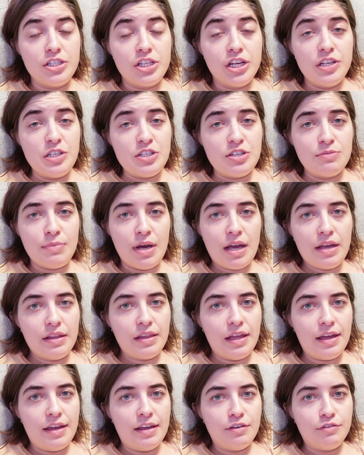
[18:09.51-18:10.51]
change in my
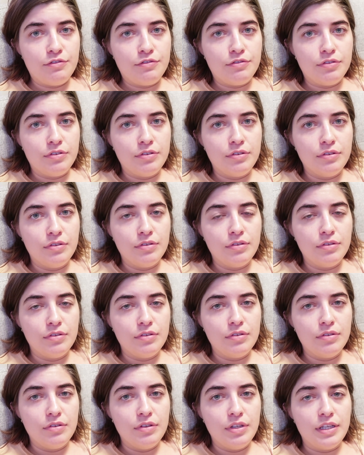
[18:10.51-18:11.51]
life
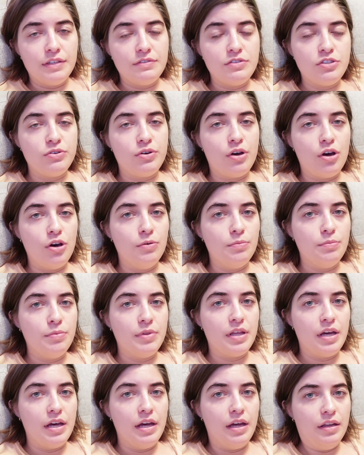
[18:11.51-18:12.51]
gives you
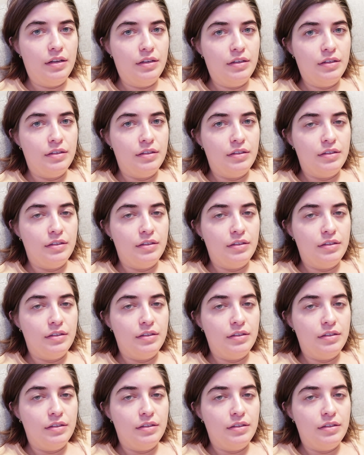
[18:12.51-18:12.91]
hope that,